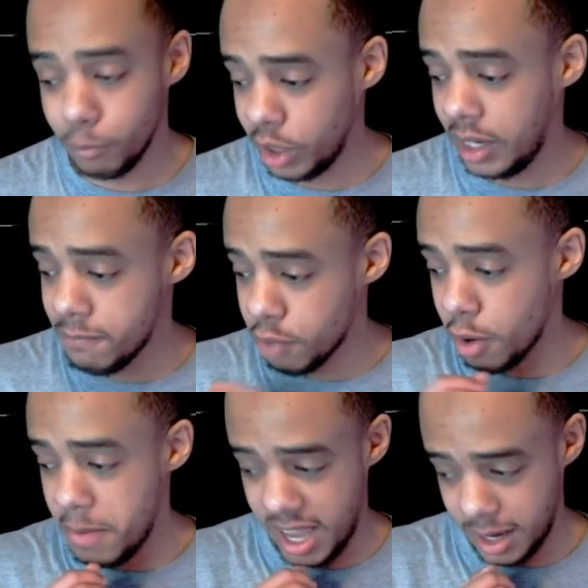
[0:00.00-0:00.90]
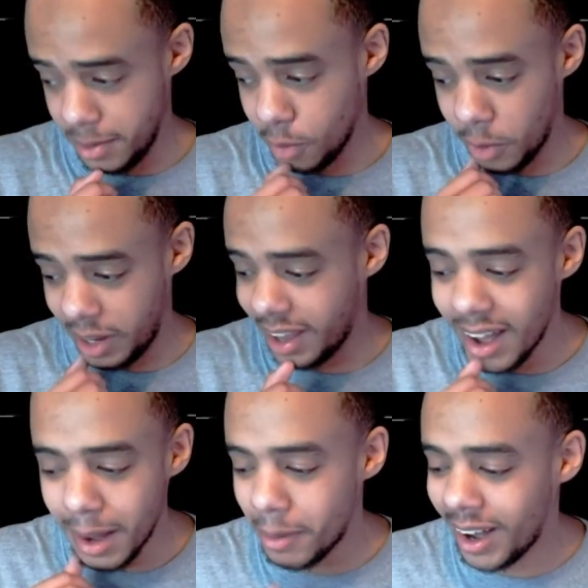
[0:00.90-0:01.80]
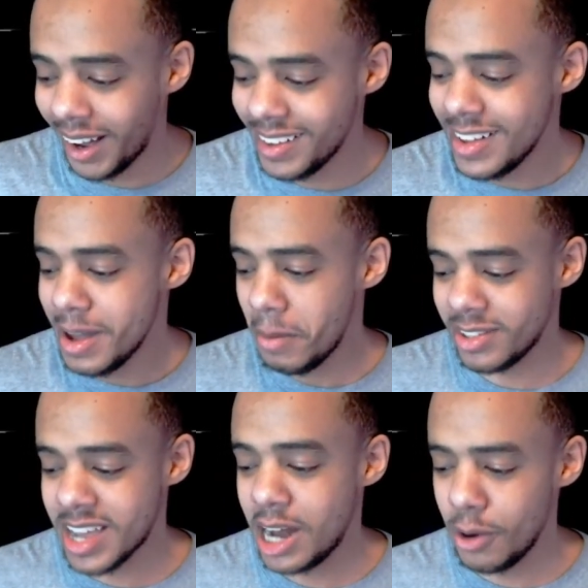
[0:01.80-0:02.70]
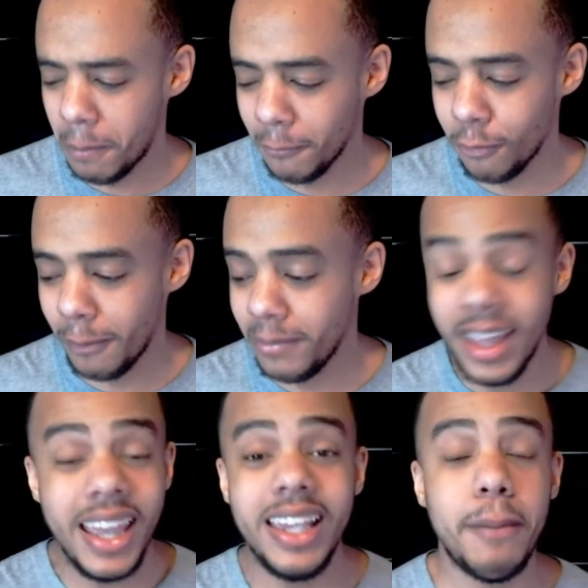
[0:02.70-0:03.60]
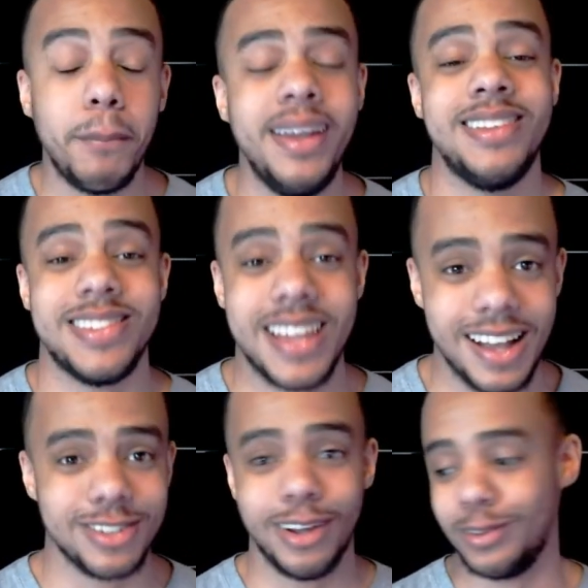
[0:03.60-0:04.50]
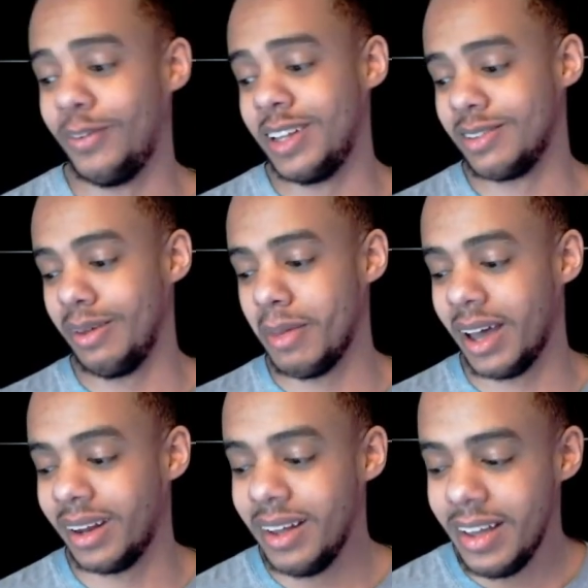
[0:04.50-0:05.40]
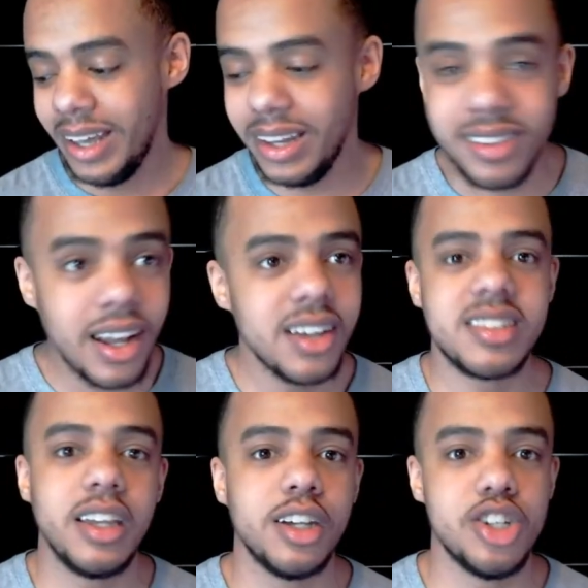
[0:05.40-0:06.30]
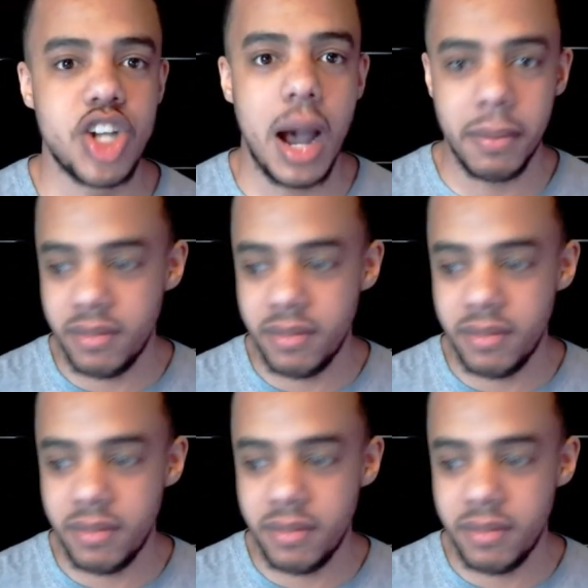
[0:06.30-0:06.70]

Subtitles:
reading verbatim here what I got my scouting report for him. He competes his ass off defensively, man. He does a good job of